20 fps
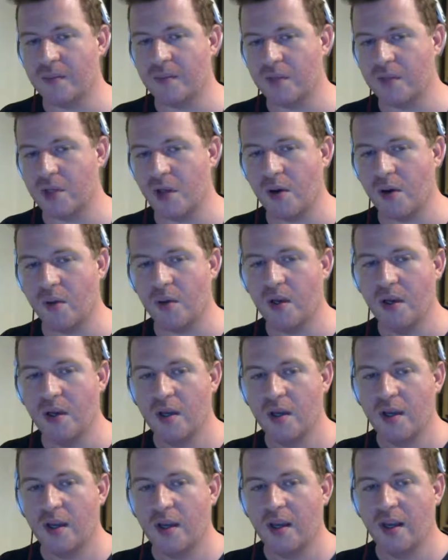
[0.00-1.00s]
So,
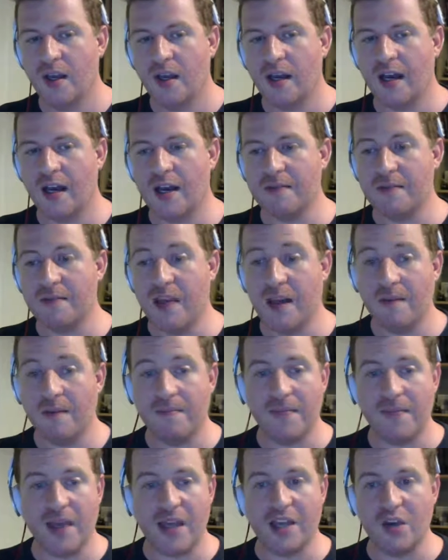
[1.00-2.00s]
yeah,
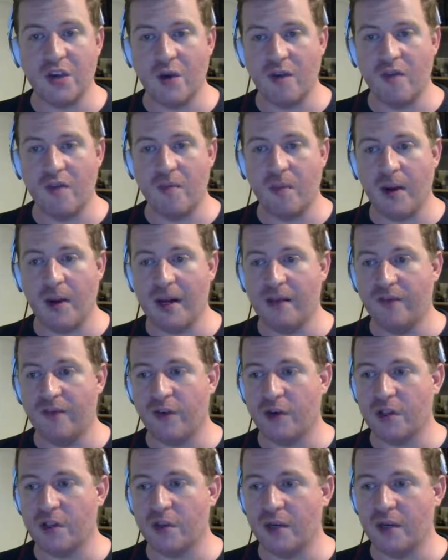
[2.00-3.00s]
thank you everybody
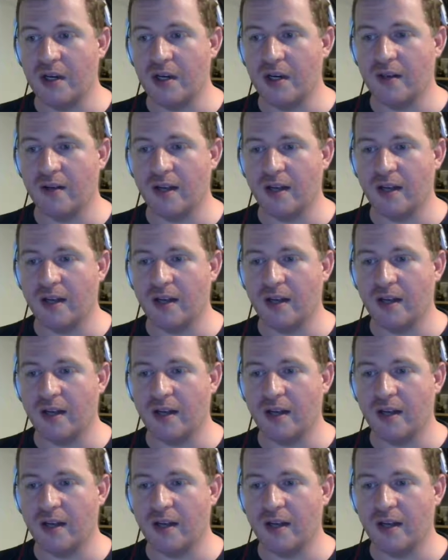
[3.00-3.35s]
for tuning in.